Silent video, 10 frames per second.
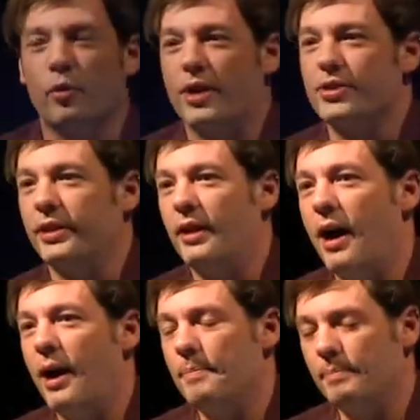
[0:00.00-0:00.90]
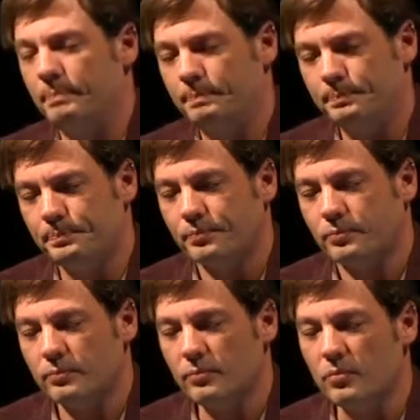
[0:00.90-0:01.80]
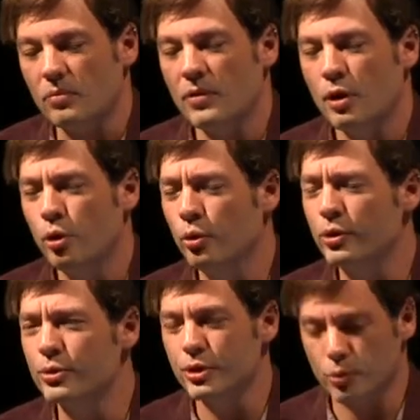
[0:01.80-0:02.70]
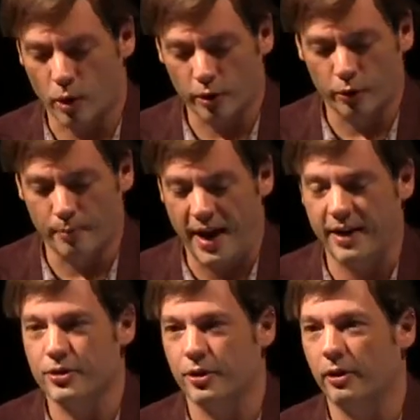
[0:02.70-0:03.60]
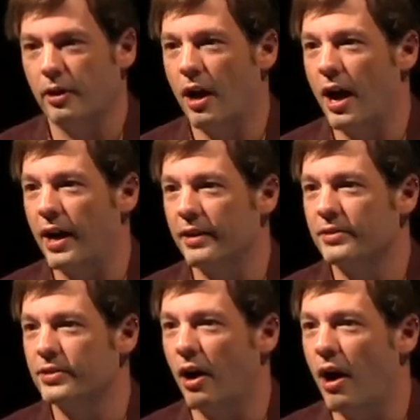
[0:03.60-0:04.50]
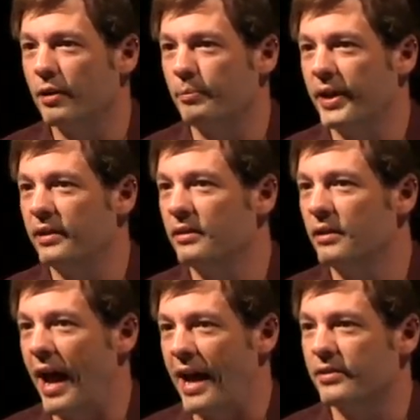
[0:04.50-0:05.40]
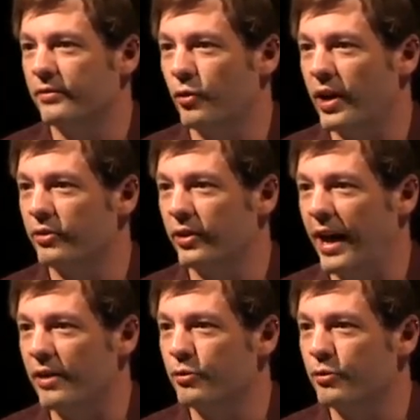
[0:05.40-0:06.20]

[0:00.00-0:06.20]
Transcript: a question. Um, who uses Workgroup Manager uh, to augment Active Directory